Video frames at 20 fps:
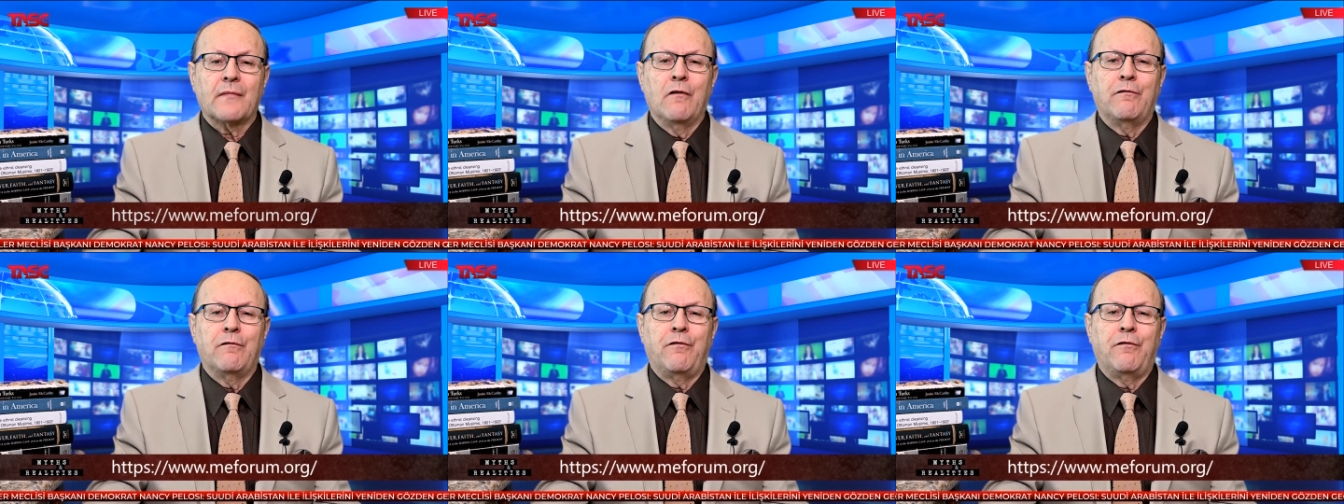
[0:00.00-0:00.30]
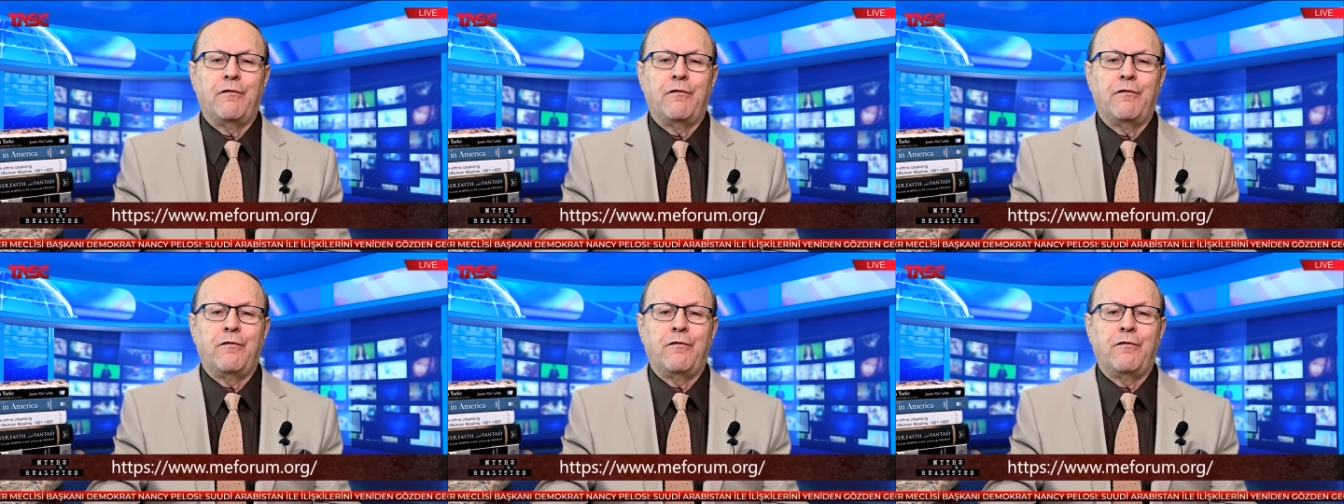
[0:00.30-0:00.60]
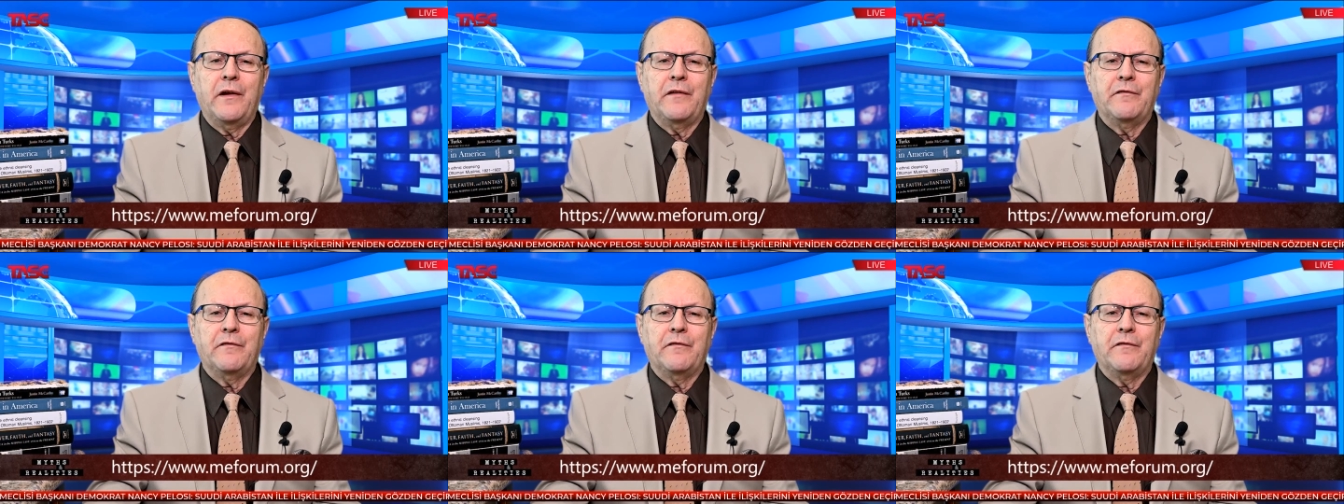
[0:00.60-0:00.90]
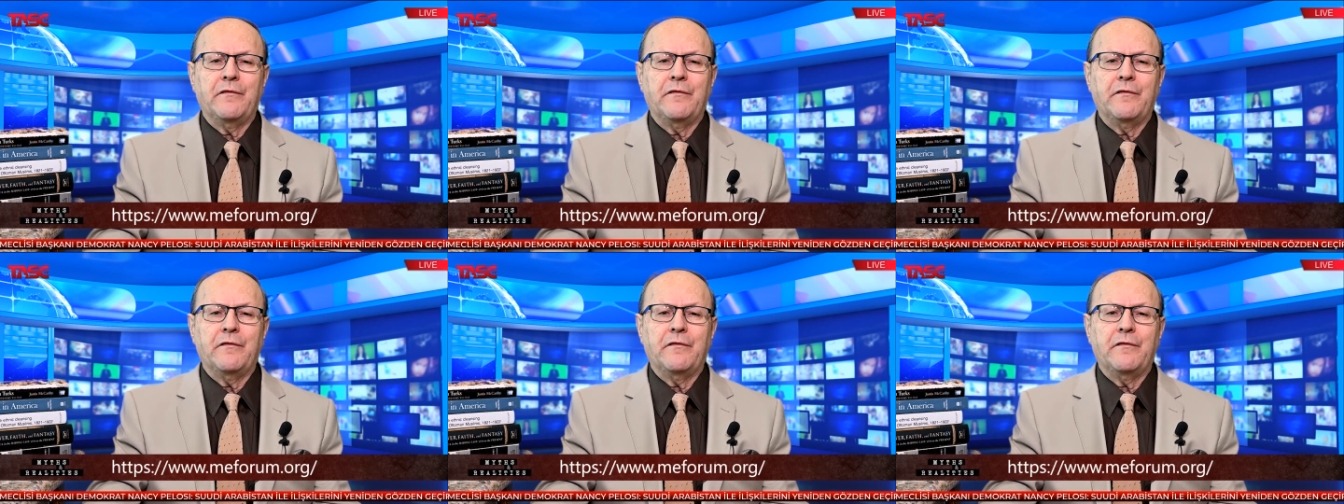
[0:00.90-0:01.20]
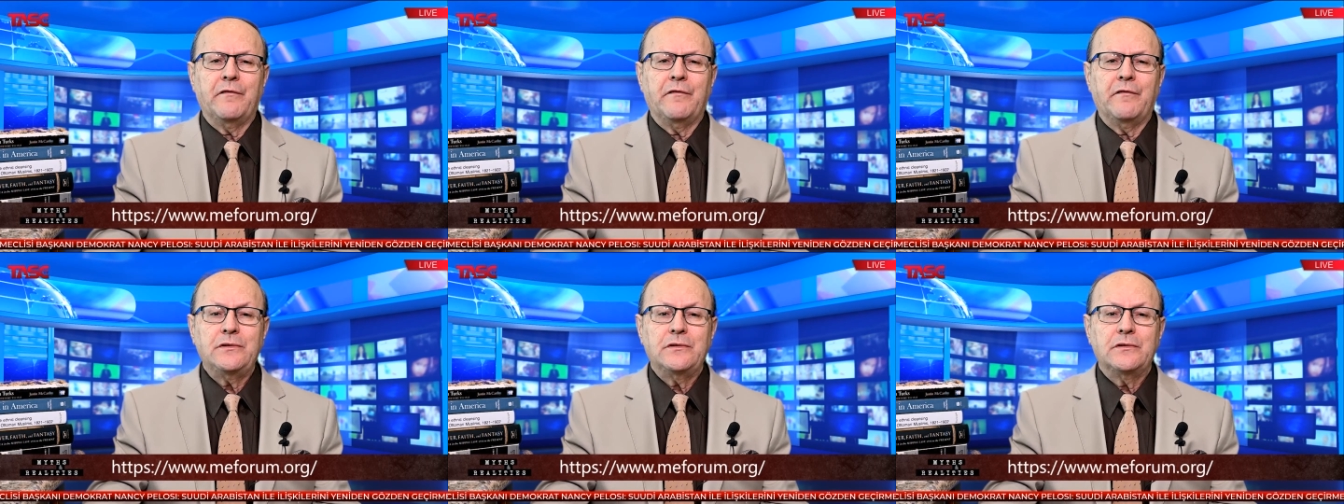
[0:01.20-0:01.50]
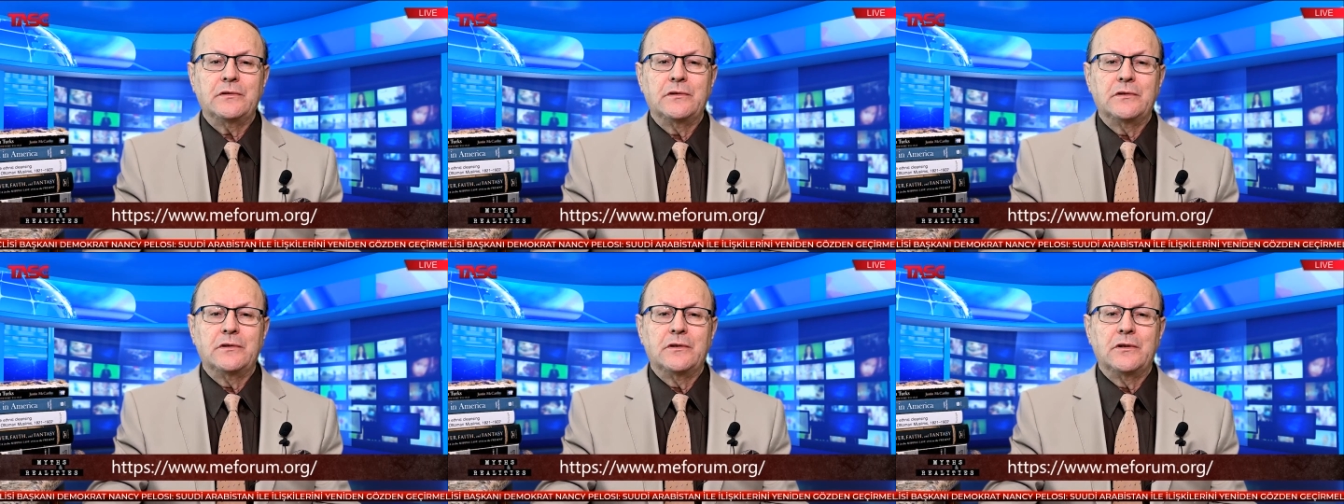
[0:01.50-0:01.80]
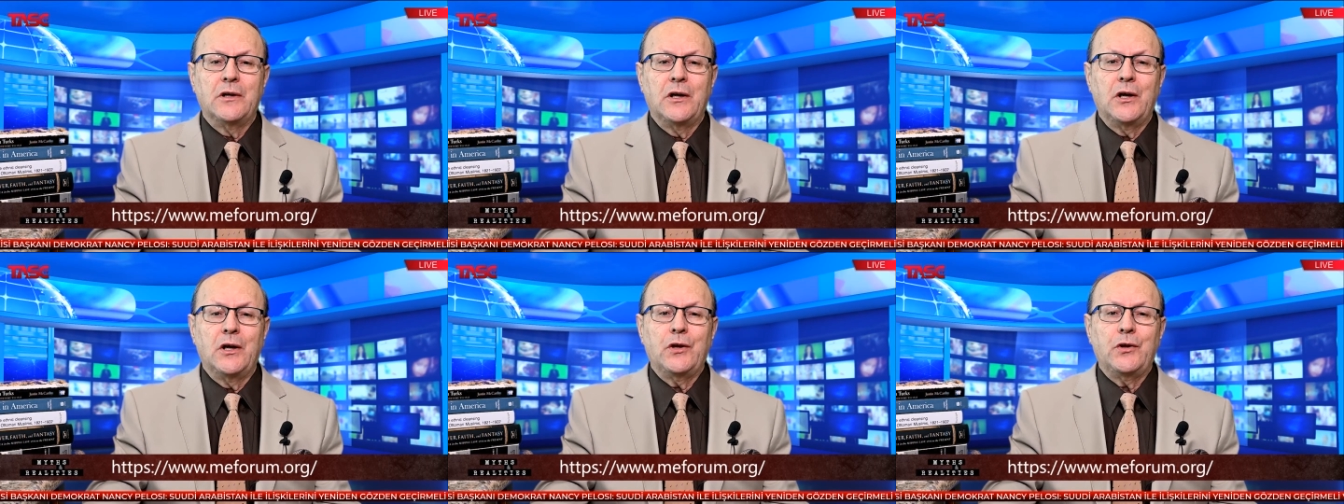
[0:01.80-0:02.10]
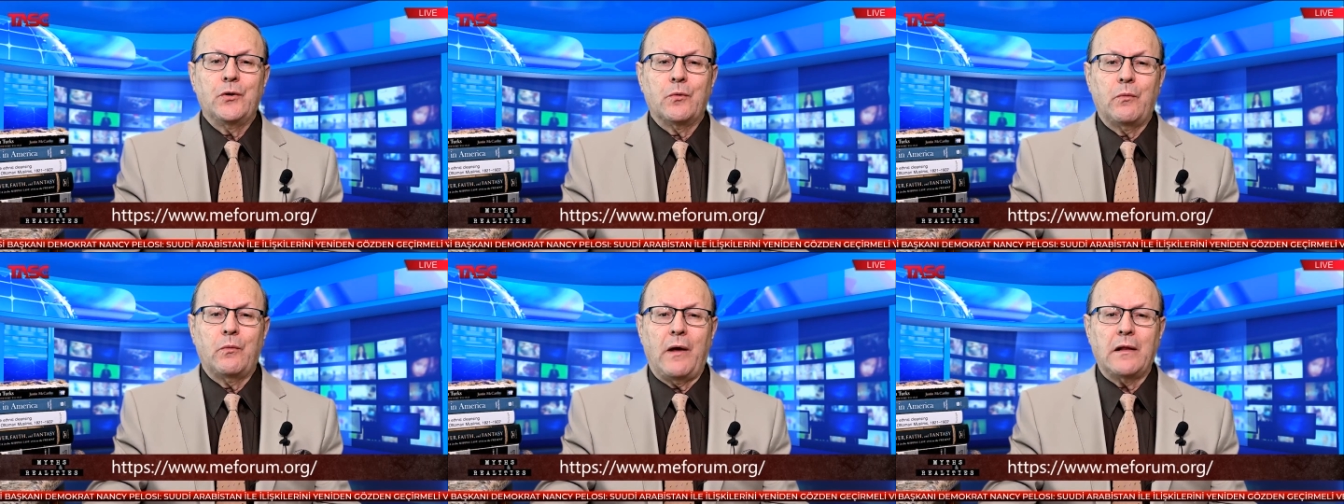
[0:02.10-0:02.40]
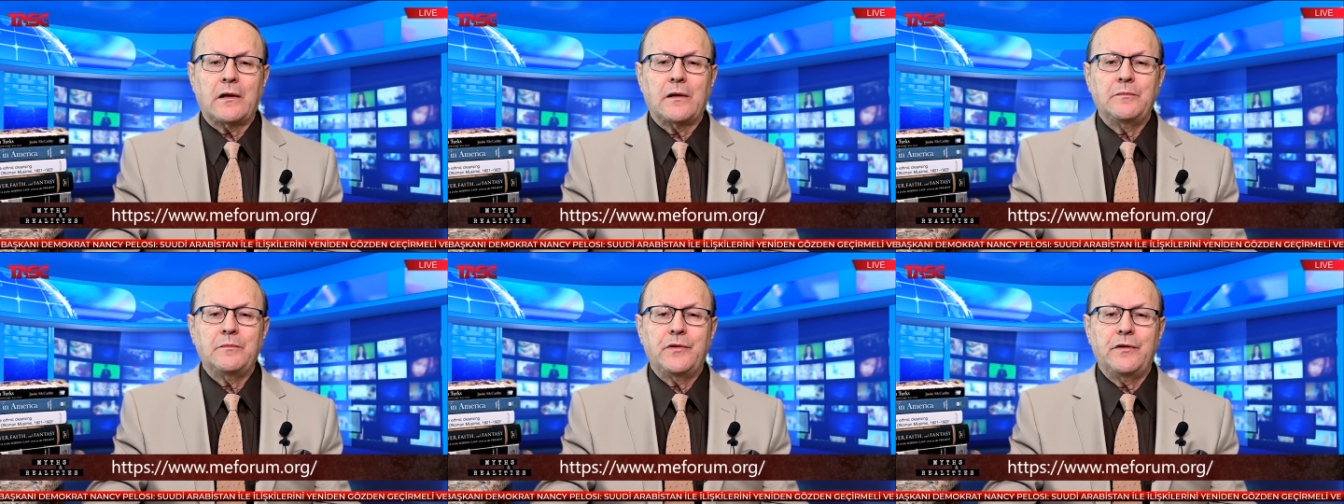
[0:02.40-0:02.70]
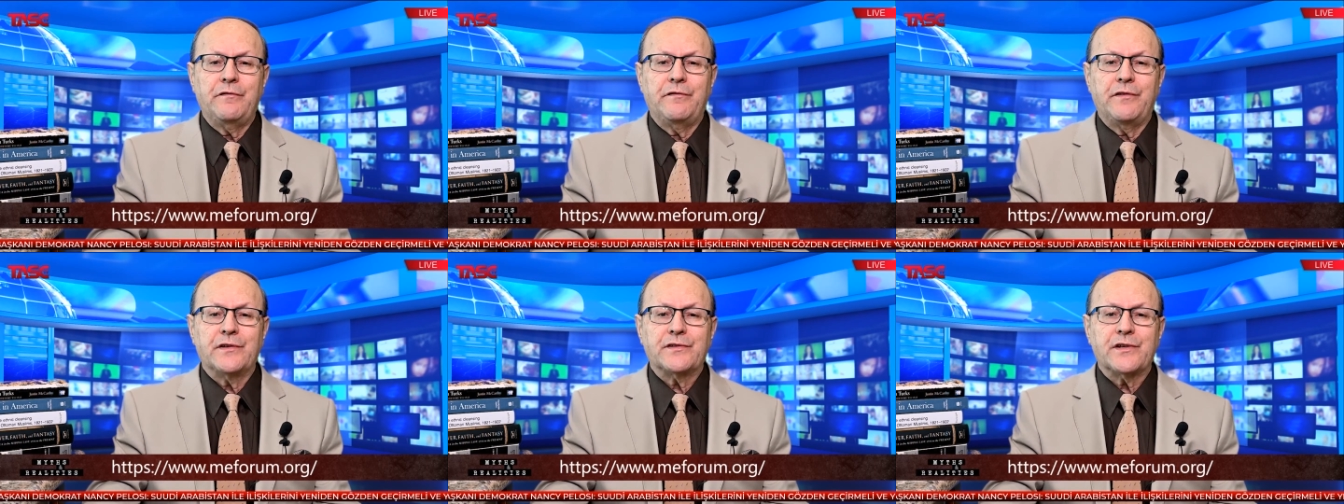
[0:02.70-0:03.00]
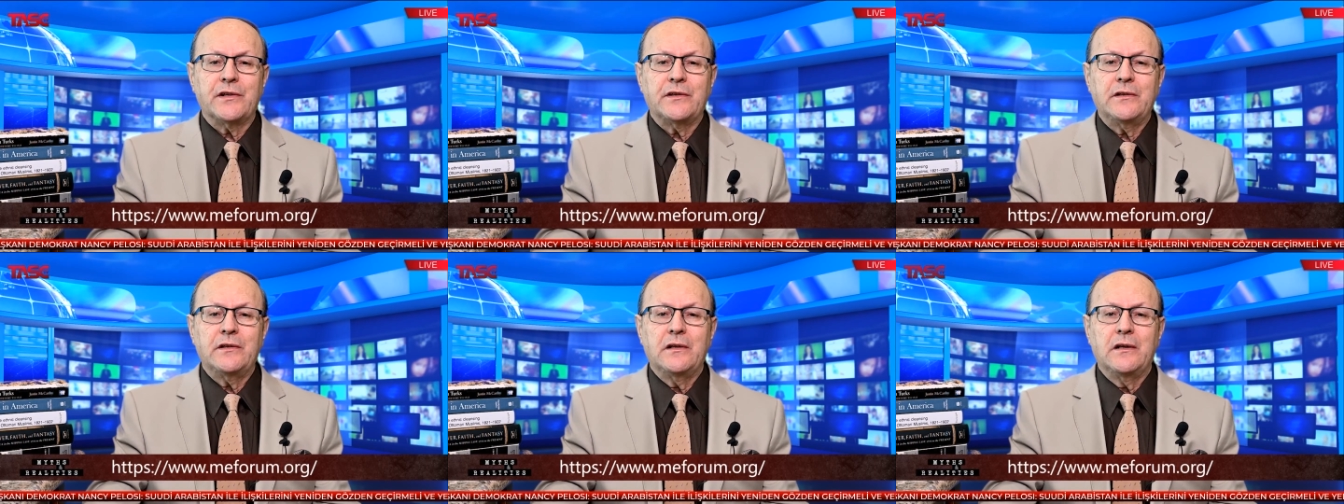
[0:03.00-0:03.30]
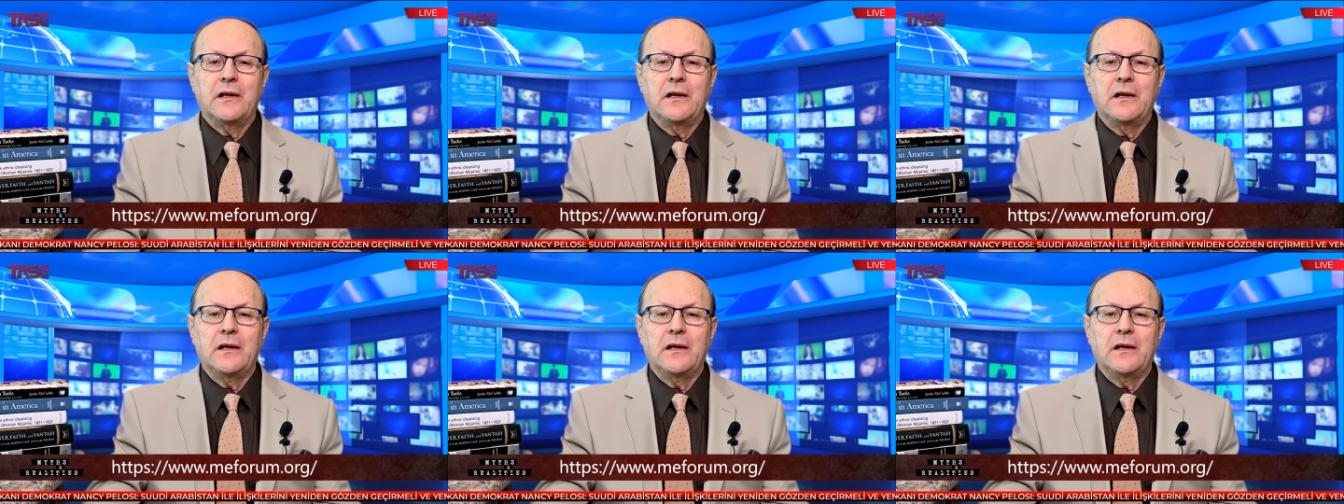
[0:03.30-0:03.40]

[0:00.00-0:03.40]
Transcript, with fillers: For more information, you're welcome to visit